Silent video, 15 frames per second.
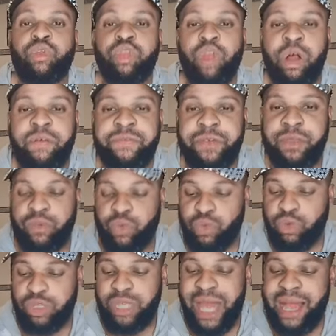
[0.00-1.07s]
love. Mumu love.
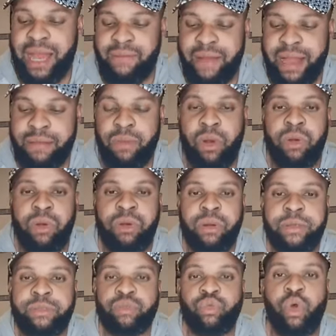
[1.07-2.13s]
Mumu love.
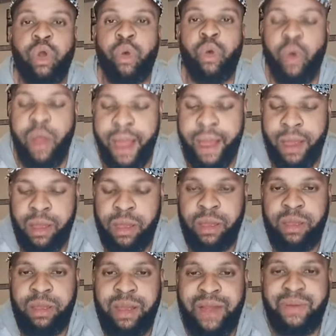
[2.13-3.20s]
Mumu love.
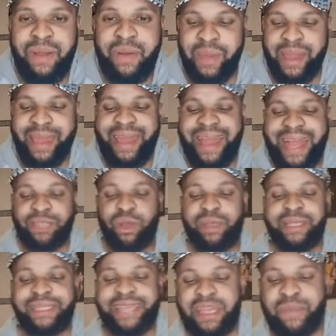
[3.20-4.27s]
I
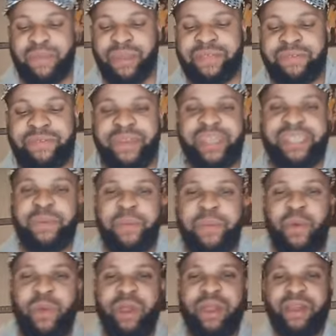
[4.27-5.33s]
don't need anybody friendship.
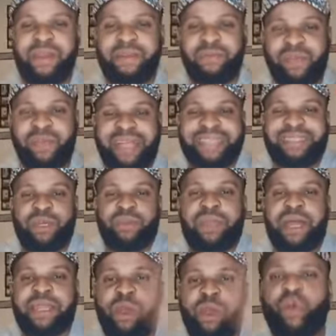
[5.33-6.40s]
Who
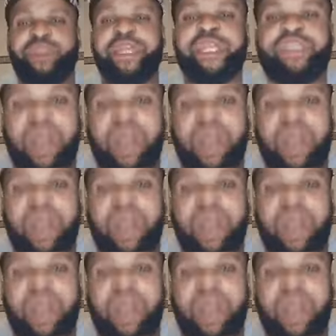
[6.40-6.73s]
need